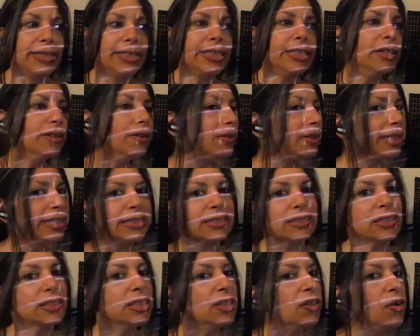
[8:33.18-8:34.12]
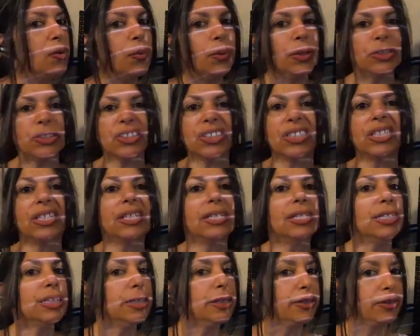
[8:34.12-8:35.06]
you know, it's nowhere
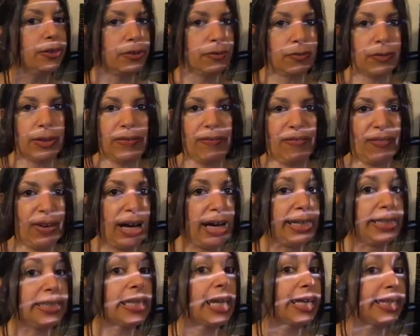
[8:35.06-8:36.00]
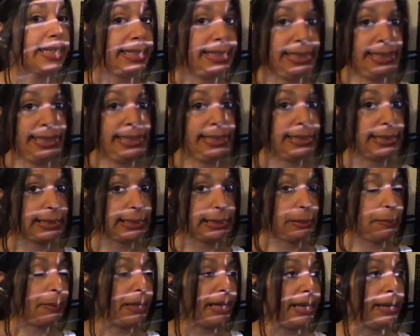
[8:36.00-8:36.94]
near refined like it
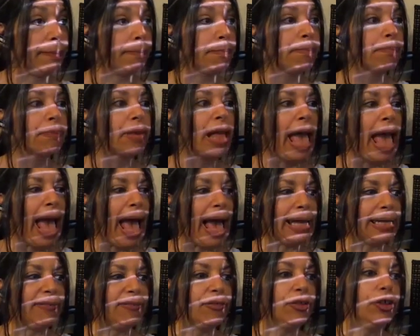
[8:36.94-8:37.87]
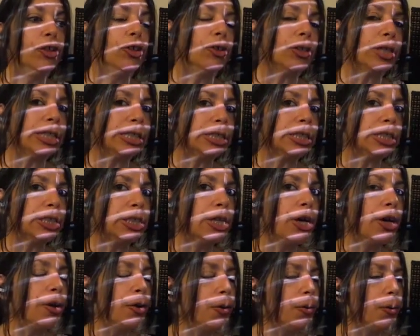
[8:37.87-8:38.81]
needs to be. And if you don't get to
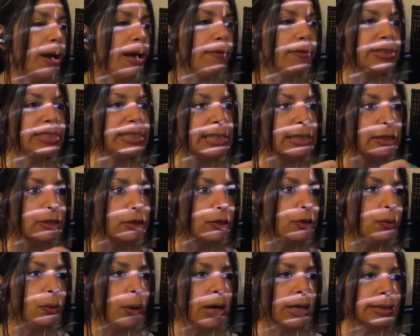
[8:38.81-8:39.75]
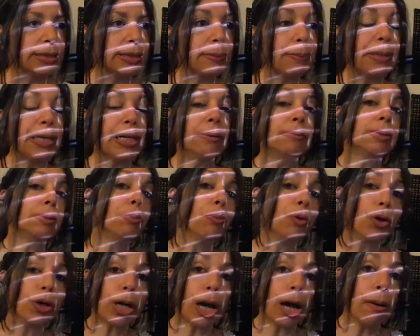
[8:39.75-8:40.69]
know every single nuance, it becomes
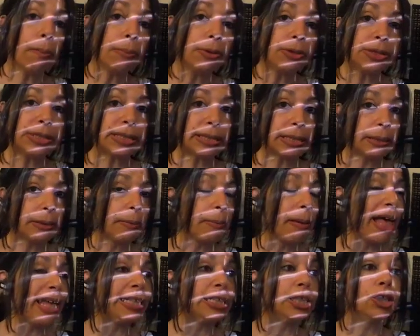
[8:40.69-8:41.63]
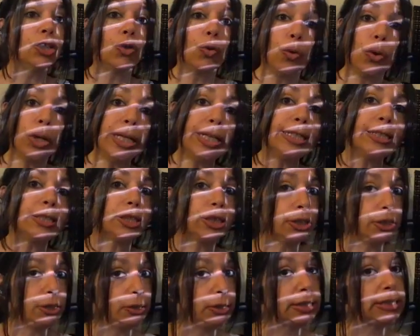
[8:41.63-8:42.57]
more cumbersome and annoying
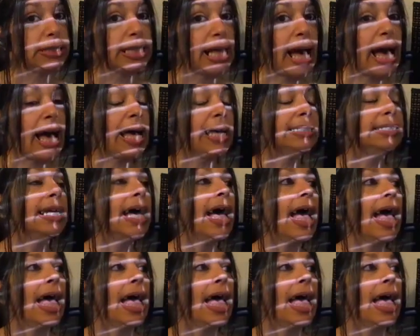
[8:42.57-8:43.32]
to use that